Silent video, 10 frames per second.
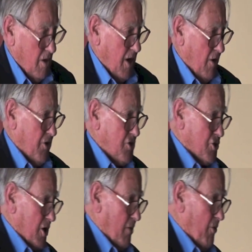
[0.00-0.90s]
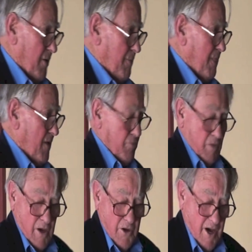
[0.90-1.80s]
Now initially when
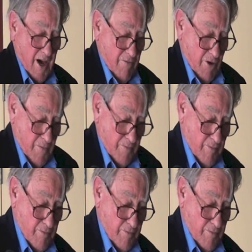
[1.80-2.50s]
de Havilland